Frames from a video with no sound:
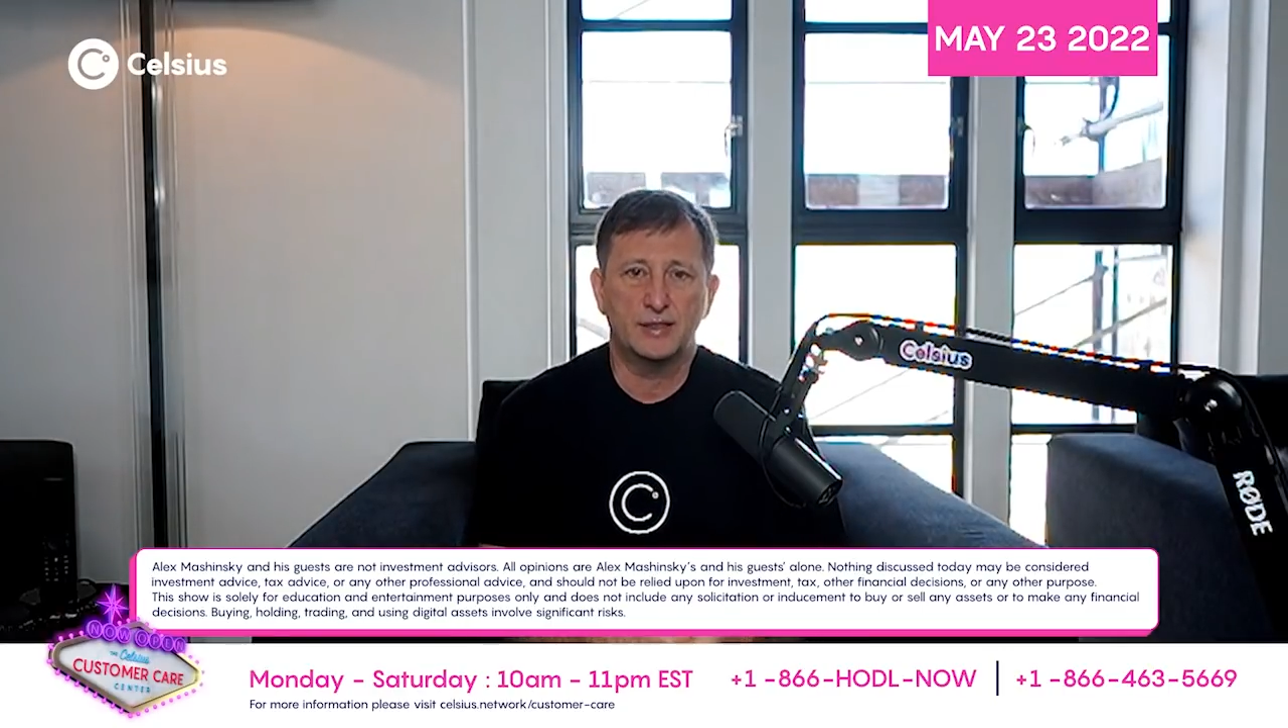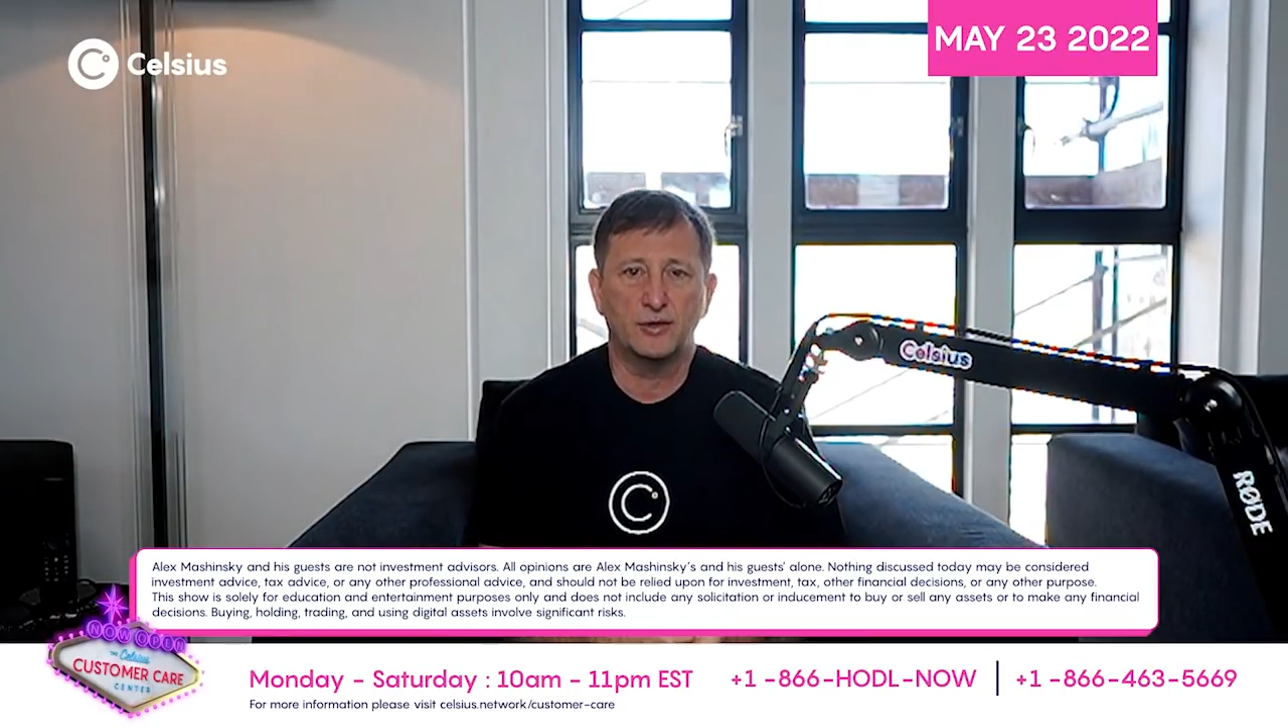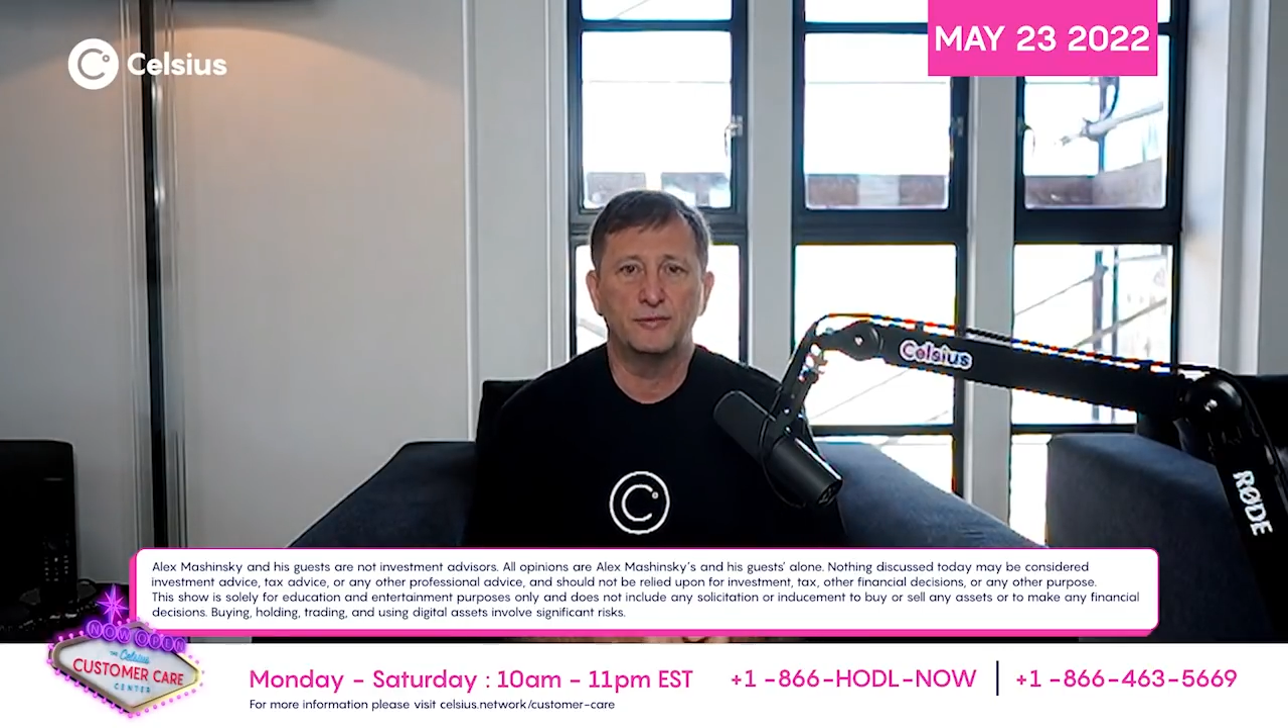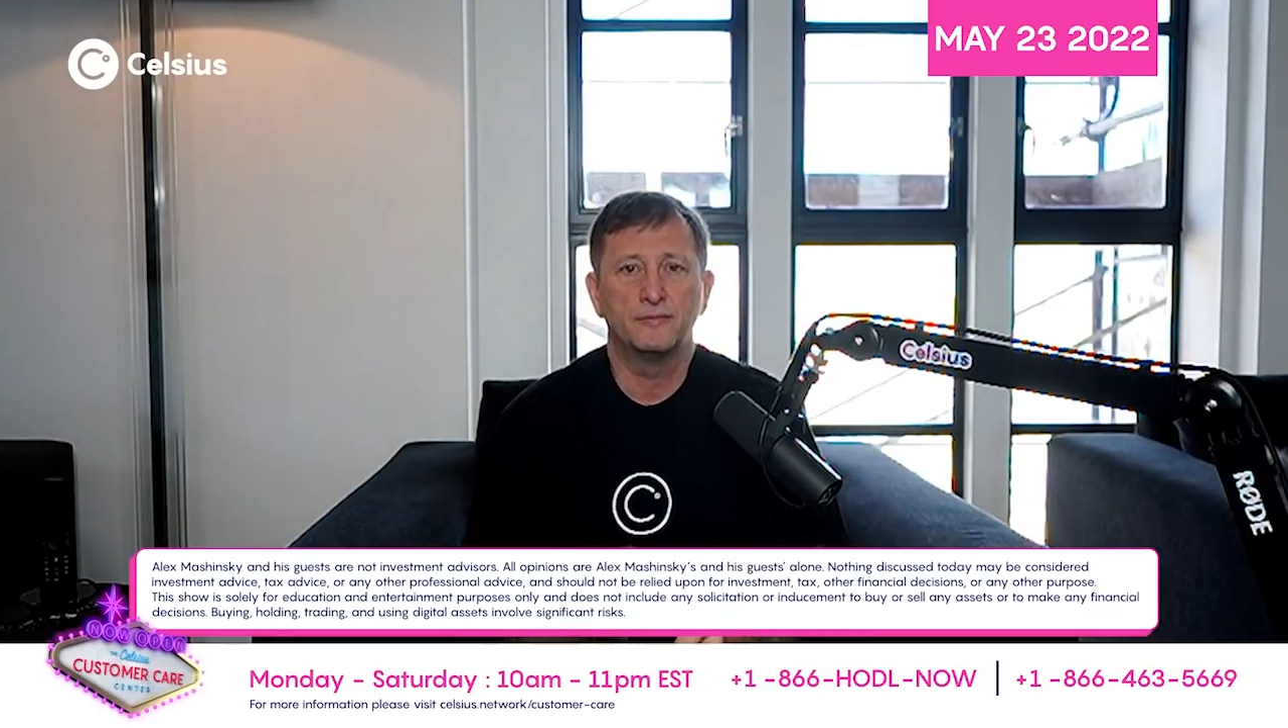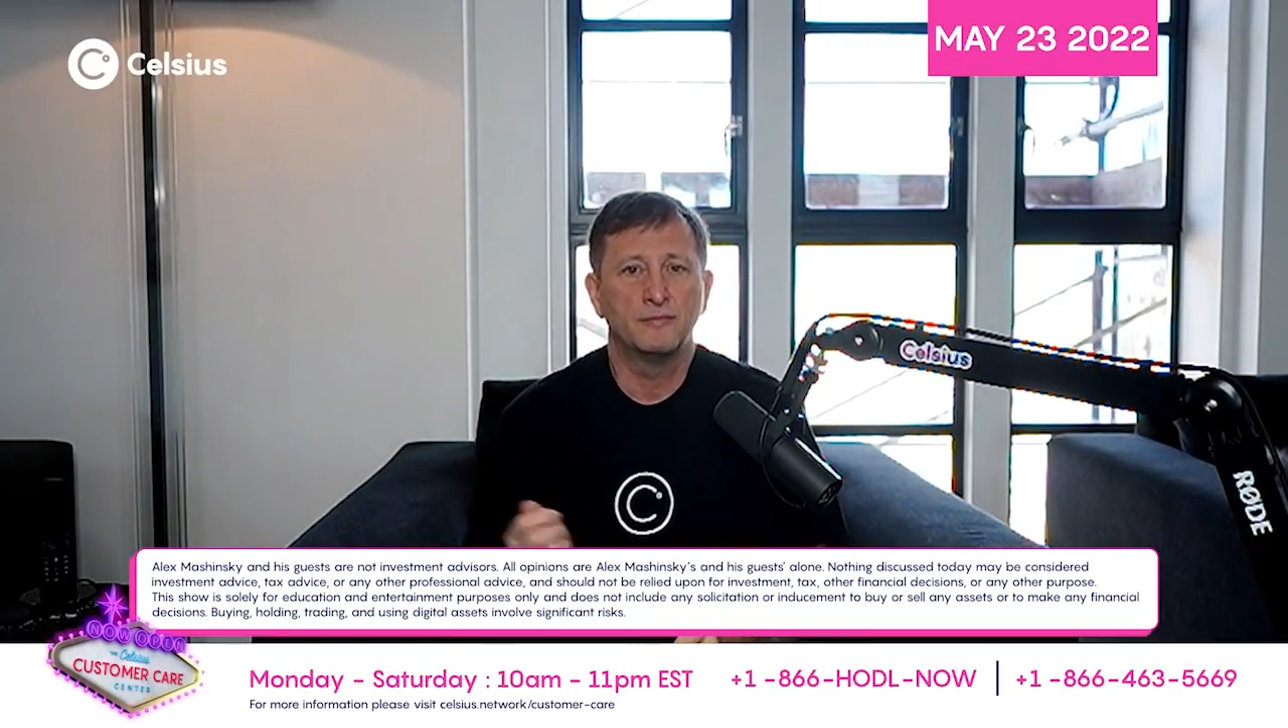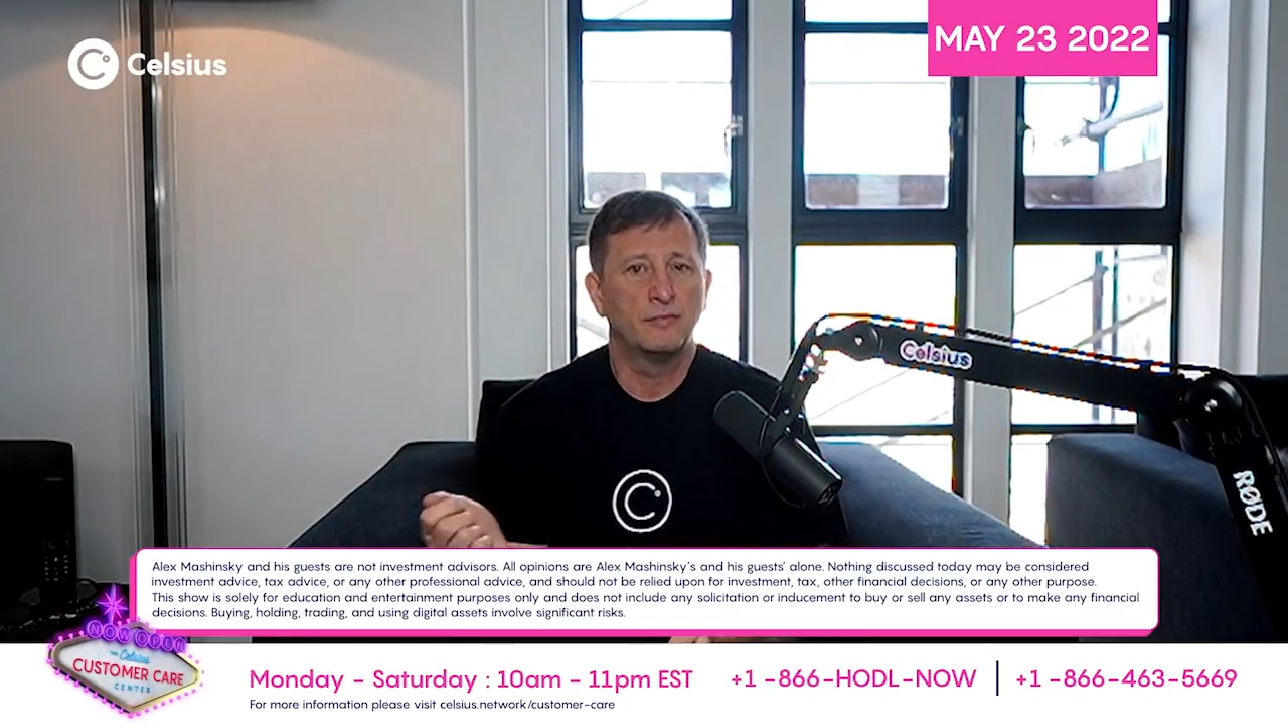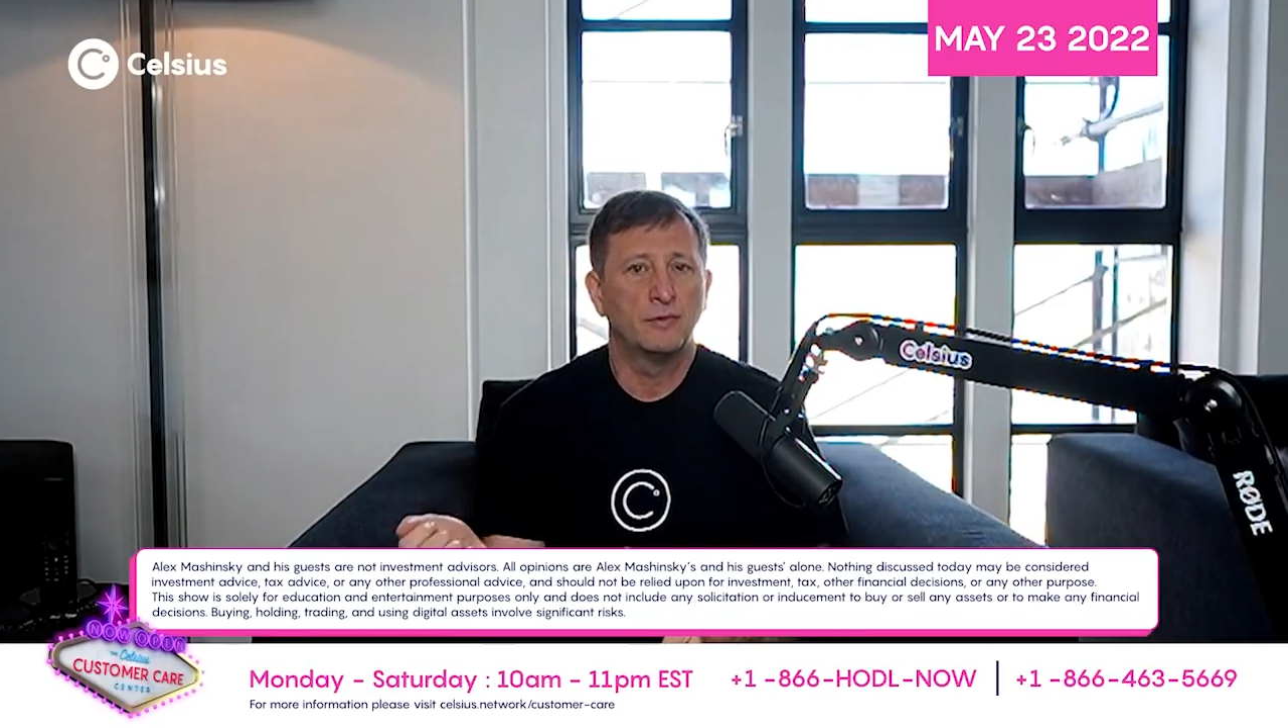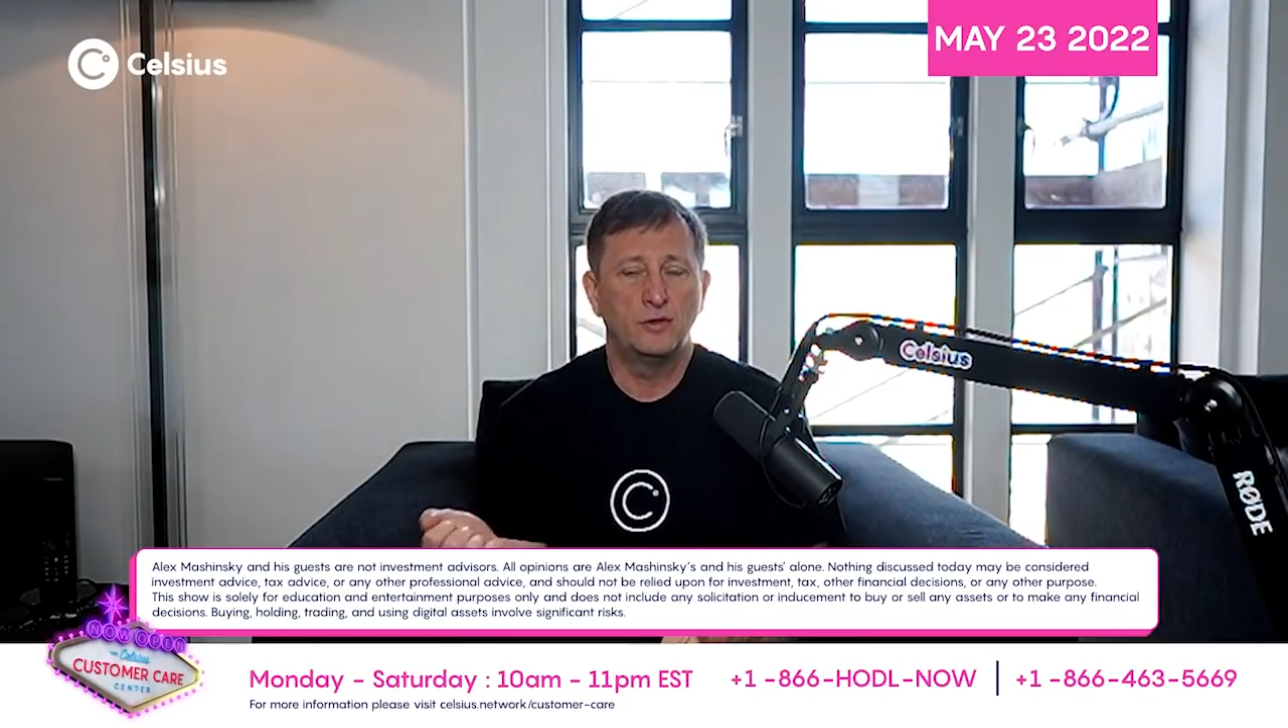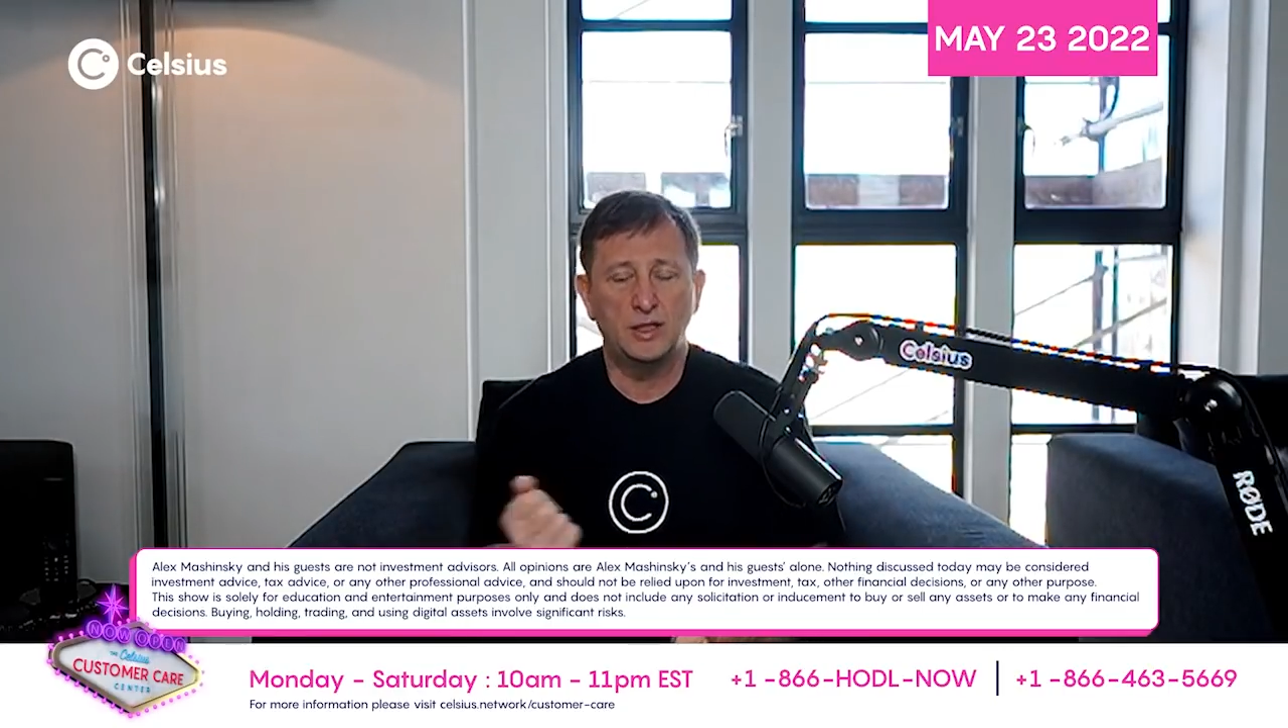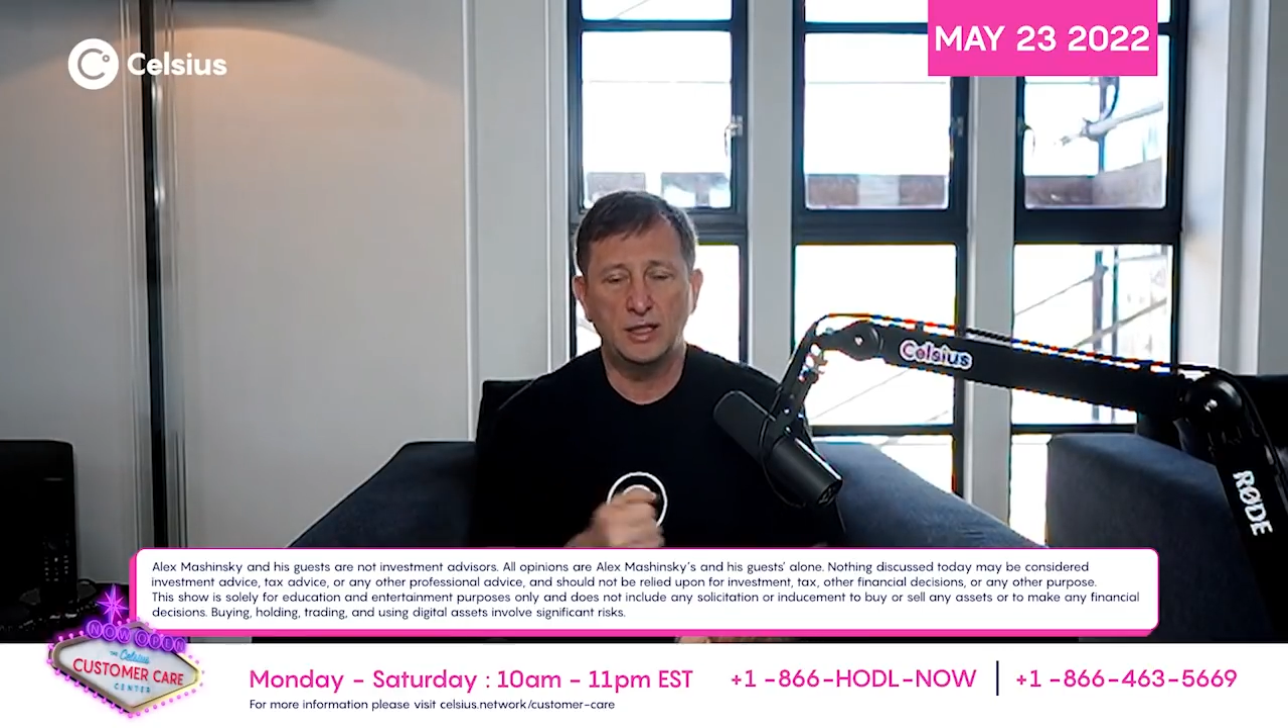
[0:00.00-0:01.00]
So
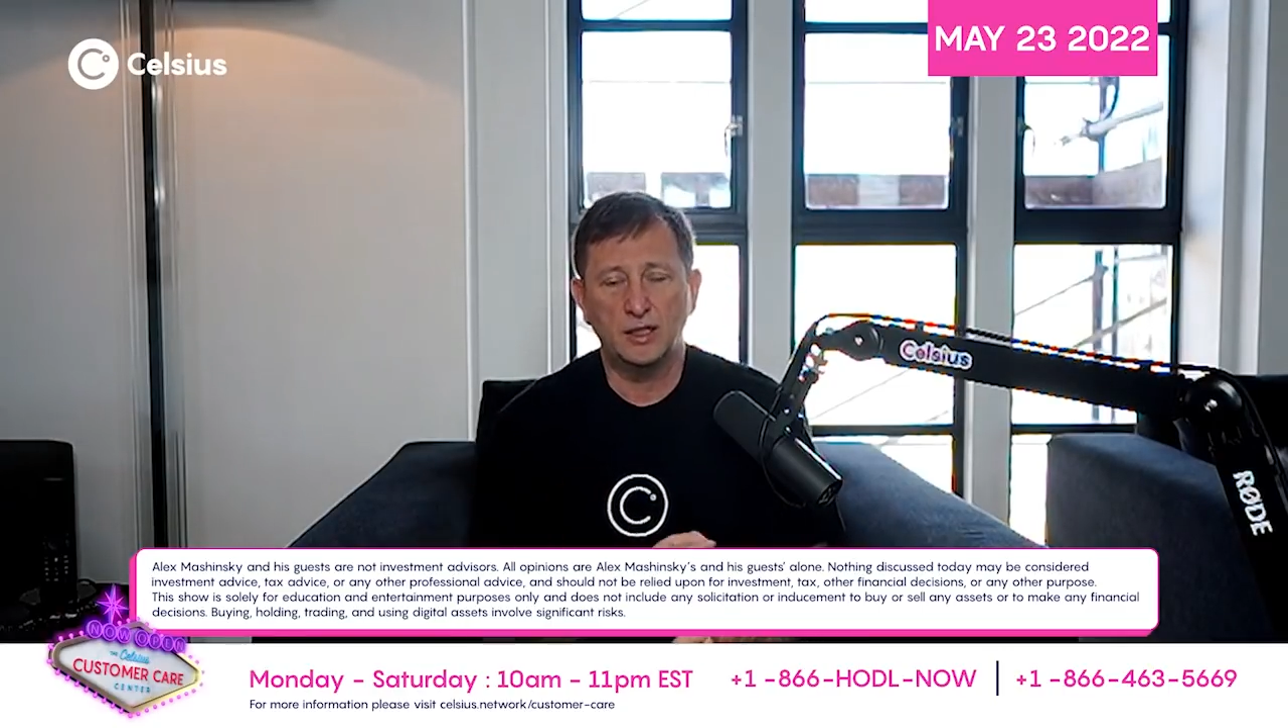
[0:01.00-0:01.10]
you need